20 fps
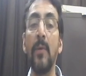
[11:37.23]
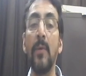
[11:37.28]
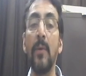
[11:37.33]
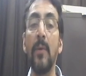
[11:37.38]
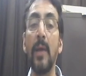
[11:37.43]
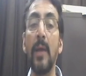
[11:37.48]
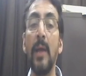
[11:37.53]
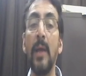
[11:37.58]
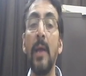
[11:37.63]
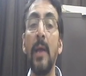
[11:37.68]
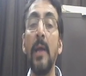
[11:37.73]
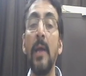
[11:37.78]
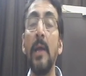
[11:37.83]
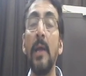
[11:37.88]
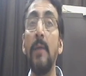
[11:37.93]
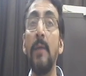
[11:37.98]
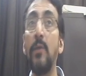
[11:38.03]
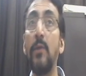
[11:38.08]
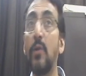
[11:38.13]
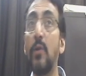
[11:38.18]
Okay.
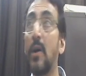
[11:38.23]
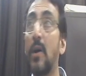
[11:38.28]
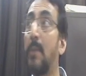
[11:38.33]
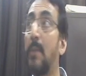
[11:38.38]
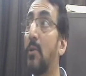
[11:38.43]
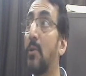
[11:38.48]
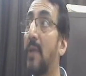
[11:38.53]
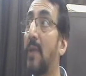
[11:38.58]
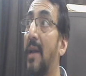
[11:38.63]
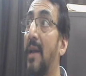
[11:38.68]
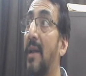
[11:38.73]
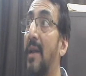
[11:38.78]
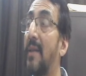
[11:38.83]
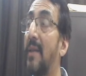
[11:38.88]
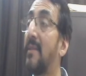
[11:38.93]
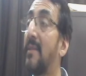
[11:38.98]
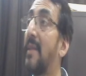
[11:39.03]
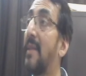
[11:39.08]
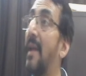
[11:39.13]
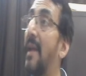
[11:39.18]
If you talk about
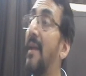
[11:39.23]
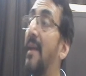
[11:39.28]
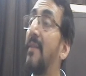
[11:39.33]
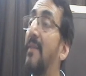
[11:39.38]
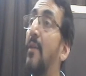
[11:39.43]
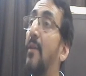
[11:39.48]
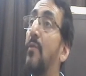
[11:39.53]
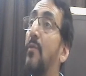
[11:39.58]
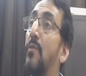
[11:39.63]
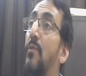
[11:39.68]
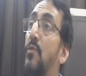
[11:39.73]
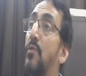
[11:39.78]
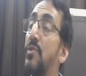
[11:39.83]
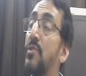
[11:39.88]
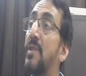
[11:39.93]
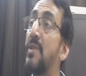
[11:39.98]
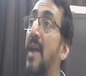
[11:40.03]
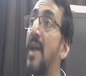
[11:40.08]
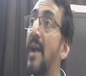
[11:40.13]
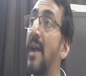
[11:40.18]
Taila, Taila is also
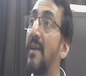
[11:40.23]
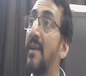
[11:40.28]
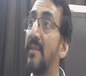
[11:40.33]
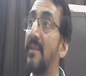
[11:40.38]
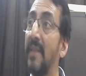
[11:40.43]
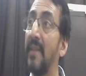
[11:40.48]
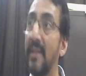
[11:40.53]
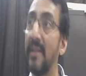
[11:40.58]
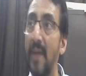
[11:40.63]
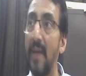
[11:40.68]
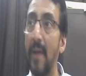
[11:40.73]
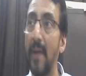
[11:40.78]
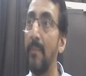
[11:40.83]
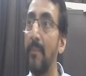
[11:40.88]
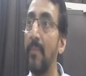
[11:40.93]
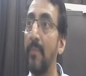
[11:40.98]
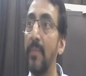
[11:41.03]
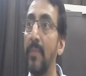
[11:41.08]
Ushna and Snigdha.